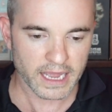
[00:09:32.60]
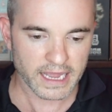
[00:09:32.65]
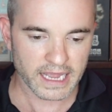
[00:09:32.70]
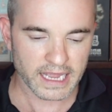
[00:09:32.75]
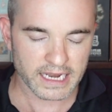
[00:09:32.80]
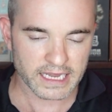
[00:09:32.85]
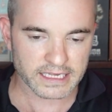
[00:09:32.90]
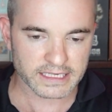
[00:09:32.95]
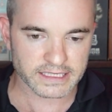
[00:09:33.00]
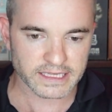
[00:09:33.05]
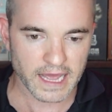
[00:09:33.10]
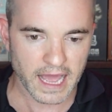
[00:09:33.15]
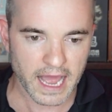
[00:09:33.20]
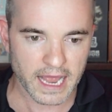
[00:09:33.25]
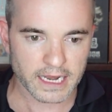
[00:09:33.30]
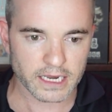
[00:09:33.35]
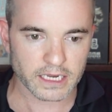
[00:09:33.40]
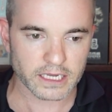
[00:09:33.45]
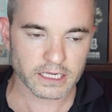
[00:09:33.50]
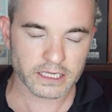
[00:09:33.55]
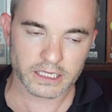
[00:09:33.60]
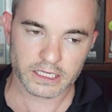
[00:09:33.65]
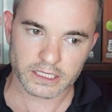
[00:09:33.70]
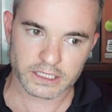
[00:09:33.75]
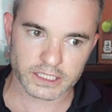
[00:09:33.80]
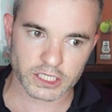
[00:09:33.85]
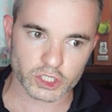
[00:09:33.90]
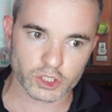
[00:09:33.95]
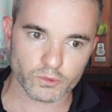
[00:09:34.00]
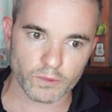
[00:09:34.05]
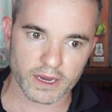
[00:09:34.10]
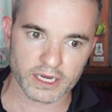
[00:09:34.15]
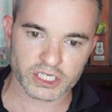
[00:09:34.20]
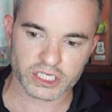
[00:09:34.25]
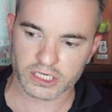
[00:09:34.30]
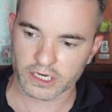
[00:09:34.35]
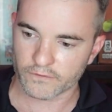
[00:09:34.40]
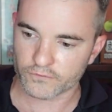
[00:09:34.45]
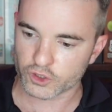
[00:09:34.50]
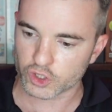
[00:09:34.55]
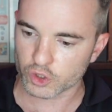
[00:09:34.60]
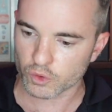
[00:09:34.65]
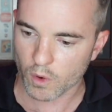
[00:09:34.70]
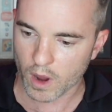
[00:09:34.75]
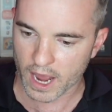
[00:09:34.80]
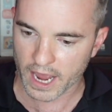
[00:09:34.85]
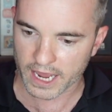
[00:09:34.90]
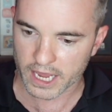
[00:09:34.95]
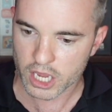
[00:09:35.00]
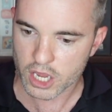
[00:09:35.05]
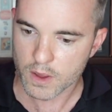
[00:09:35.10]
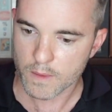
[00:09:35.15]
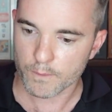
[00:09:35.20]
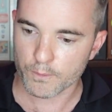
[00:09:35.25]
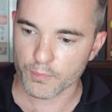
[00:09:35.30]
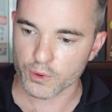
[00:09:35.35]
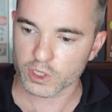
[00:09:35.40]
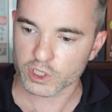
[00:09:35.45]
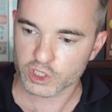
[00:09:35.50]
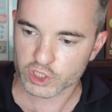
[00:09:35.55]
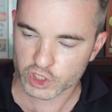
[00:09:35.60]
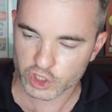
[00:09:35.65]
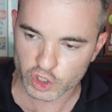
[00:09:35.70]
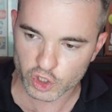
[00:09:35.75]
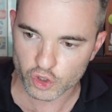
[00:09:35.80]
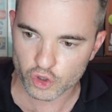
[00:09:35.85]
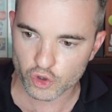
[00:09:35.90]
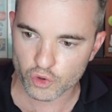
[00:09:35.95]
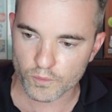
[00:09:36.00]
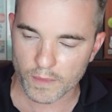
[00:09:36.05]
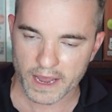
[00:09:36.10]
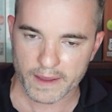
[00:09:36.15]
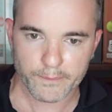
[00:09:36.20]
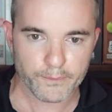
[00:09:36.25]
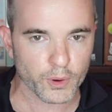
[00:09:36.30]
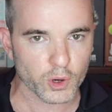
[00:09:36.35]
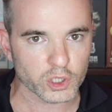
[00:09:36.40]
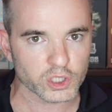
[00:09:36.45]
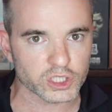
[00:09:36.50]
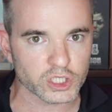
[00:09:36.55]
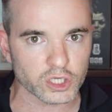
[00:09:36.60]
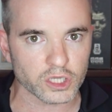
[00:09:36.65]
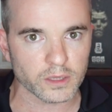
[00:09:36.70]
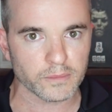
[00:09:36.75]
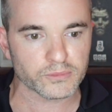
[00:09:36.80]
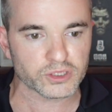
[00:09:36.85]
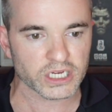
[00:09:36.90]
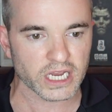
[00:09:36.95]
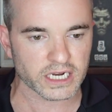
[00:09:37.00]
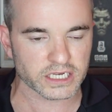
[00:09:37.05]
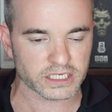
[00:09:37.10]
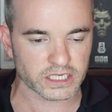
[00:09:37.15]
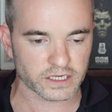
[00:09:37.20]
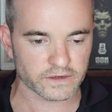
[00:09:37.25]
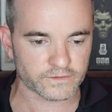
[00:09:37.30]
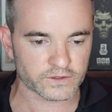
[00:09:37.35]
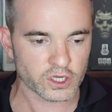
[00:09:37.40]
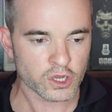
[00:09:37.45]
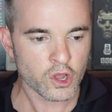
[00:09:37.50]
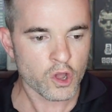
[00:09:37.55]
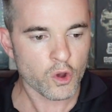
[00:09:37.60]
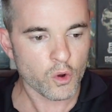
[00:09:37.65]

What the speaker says: It is that situation of, do I pursue my personal objectives,